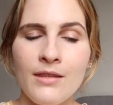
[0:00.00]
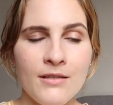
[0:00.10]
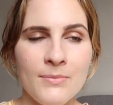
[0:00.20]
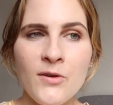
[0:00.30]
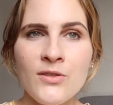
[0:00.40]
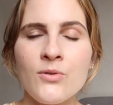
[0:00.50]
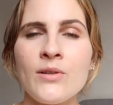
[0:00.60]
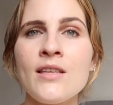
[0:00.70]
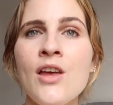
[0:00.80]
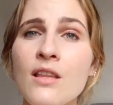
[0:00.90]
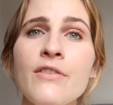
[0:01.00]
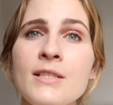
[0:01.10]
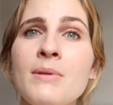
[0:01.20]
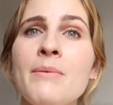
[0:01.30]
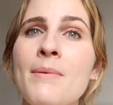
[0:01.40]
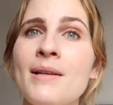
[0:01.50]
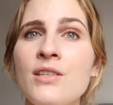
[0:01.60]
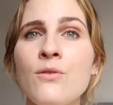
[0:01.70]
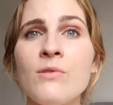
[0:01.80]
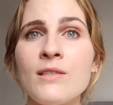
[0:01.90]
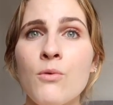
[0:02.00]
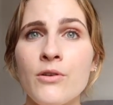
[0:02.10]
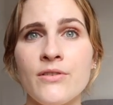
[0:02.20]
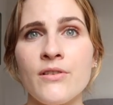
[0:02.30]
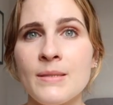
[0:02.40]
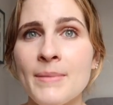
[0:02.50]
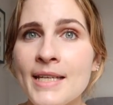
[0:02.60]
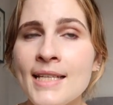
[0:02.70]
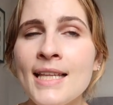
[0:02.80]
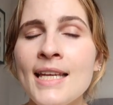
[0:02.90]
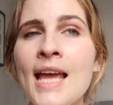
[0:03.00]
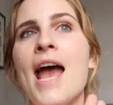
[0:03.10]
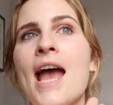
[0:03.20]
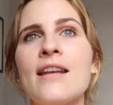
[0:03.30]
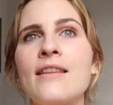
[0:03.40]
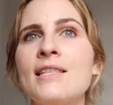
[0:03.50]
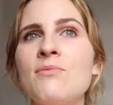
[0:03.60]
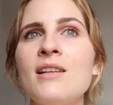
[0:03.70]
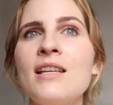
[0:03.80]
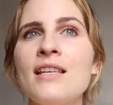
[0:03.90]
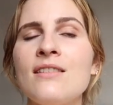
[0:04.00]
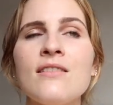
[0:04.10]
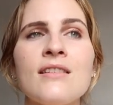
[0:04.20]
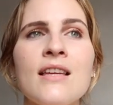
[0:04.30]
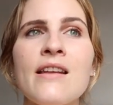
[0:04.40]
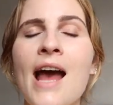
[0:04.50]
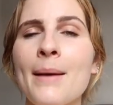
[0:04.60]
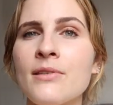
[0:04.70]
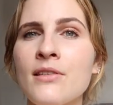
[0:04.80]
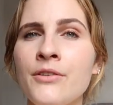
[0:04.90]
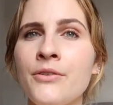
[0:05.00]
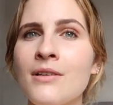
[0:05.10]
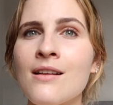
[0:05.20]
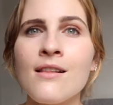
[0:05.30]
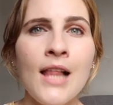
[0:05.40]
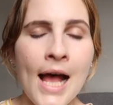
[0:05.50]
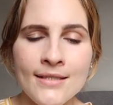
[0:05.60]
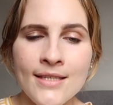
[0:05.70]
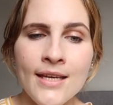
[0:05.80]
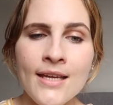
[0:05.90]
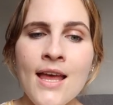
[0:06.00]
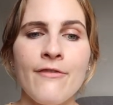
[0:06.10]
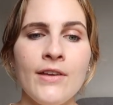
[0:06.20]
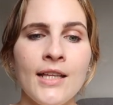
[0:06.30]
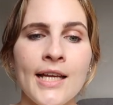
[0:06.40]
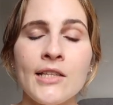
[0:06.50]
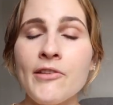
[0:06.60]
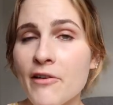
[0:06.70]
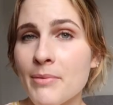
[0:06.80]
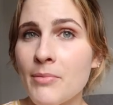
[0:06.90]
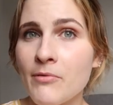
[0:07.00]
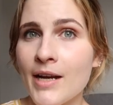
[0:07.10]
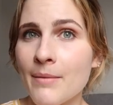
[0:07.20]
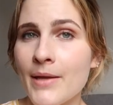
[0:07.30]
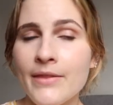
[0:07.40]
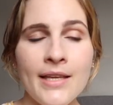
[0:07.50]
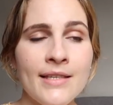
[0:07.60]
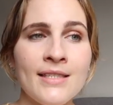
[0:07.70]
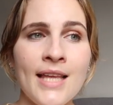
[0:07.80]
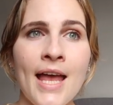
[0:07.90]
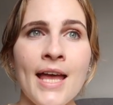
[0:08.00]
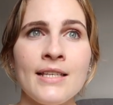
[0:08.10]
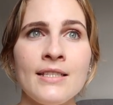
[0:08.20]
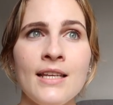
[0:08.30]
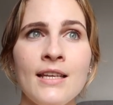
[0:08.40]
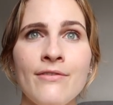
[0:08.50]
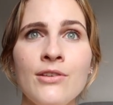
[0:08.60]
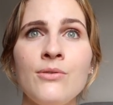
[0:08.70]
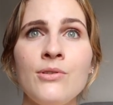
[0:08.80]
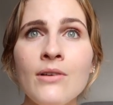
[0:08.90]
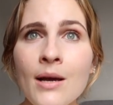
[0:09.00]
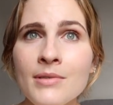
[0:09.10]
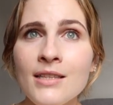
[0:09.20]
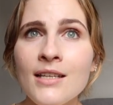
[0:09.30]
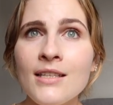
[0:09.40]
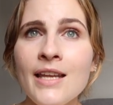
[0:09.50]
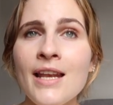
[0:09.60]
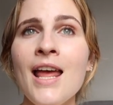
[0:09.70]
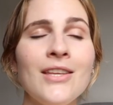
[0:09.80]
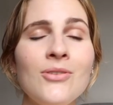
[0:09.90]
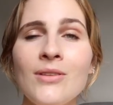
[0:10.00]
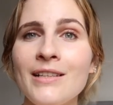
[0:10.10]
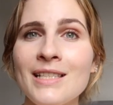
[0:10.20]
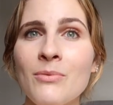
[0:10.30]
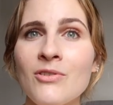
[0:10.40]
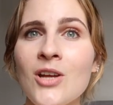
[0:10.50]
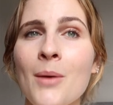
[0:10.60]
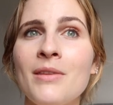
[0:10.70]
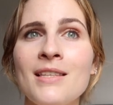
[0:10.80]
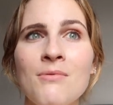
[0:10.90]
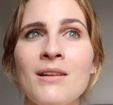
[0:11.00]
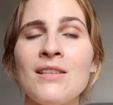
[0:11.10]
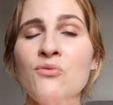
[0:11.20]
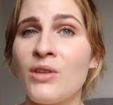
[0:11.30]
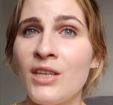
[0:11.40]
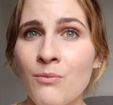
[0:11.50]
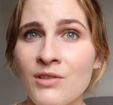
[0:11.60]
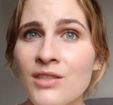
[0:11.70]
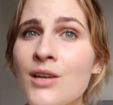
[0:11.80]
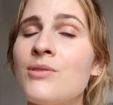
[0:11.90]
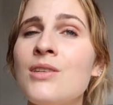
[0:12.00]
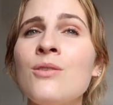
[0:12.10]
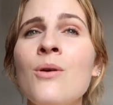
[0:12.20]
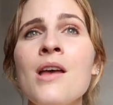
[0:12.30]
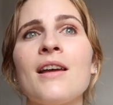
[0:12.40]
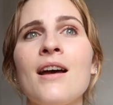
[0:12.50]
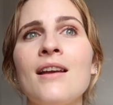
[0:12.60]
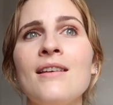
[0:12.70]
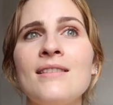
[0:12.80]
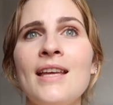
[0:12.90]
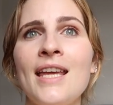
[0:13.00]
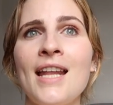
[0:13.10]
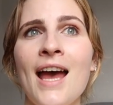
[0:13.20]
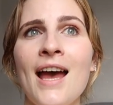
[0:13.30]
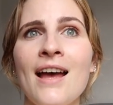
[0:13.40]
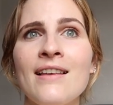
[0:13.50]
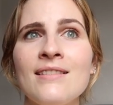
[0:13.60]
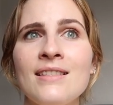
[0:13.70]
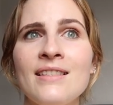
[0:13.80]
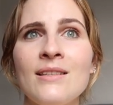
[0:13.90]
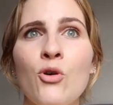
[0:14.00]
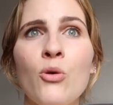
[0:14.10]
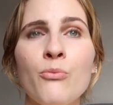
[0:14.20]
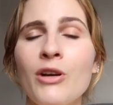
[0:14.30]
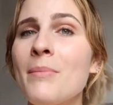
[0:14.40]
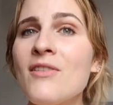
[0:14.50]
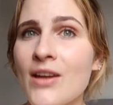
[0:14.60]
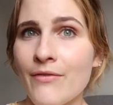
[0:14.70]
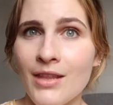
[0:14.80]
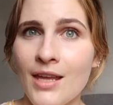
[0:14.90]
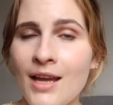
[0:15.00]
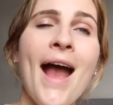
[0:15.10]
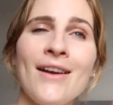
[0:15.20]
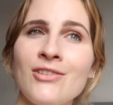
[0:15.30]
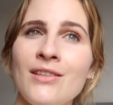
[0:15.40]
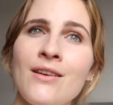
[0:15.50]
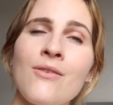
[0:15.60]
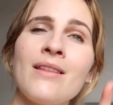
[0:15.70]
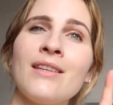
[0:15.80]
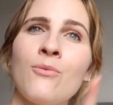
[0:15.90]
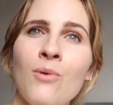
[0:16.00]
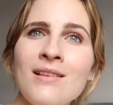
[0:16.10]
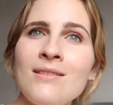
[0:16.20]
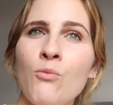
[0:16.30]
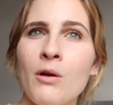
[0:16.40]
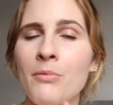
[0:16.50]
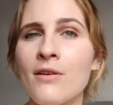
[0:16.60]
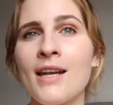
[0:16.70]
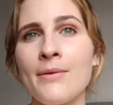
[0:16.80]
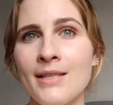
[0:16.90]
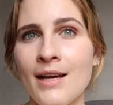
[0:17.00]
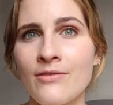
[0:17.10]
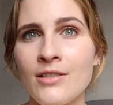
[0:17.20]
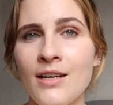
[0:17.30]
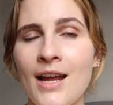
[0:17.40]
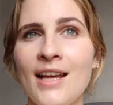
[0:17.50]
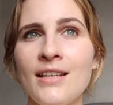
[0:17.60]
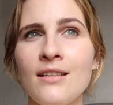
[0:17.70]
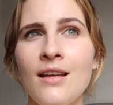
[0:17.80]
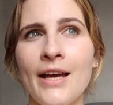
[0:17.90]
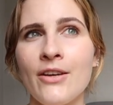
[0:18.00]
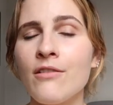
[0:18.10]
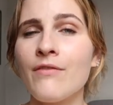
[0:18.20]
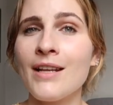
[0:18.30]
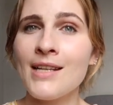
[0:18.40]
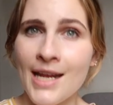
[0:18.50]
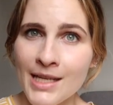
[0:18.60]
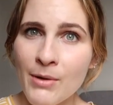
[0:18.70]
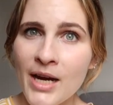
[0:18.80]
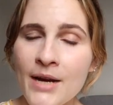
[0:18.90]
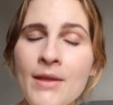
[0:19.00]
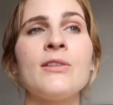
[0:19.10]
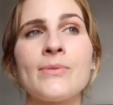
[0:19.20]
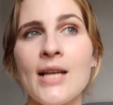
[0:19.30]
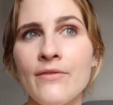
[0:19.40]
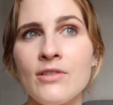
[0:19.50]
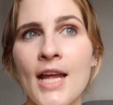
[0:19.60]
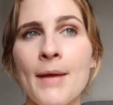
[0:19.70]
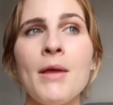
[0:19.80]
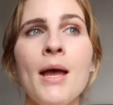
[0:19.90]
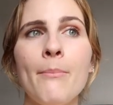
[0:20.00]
those bookstores. So the first one that we went to was Waterstones Piccadilly, and this one is just an absolute classic. I feel like a lot of people recommend this, and if you do come to London and you do like to bookshop, this one is a really good one to go to because it has pretty much everything. Actually, though, there was one book that I was after and I couldn't find it anywhere, which was kind of a shame.